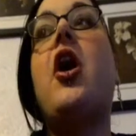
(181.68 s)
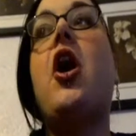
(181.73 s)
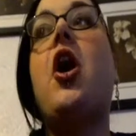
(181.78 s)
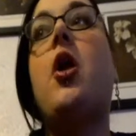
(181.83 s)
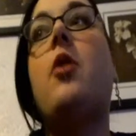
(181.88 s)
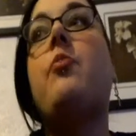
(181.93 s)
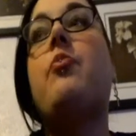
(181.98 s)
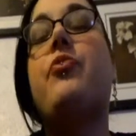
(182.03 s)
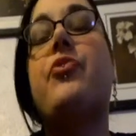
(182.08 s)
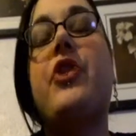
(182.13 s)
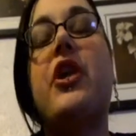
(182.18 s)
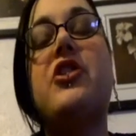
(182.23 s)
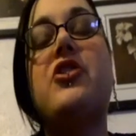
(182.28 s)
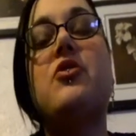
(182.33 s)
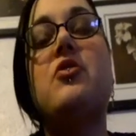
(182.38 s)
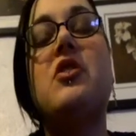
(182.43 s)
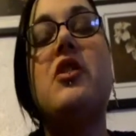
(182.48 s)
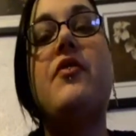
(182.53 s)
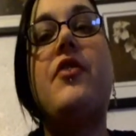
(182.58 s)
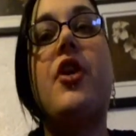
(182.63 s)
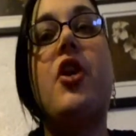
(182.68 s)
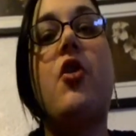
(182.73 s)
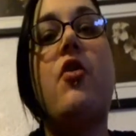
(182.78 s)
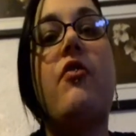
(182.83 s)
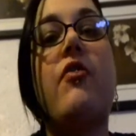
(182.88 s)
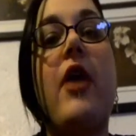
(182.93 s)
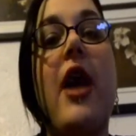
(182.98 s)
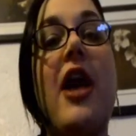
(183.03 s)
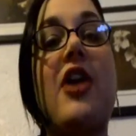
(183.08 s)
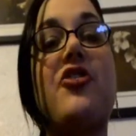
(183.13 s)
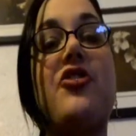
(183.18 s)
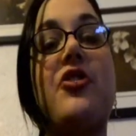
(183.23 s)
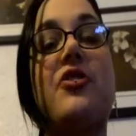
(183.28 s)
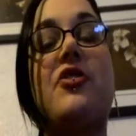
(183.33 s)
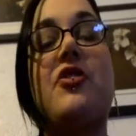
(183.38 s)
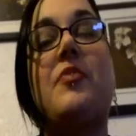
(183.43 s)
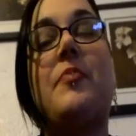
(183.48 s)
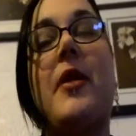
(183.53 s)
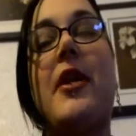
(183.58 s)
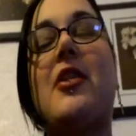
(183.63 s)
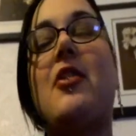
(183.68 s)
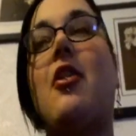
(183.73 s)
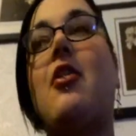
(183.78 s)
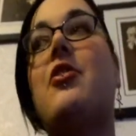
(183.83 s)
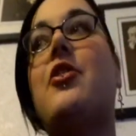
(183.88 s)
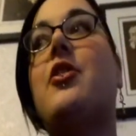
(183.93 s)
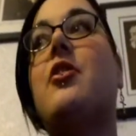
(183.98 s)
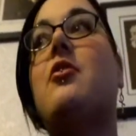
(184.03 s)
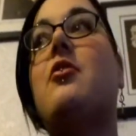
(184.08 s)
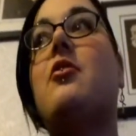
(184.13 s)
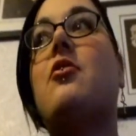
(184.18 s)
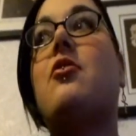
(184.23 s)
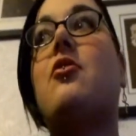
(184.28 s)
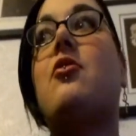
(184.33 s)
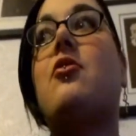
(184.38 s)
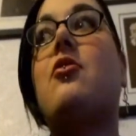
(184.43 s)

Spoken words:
I do live actually, despite all the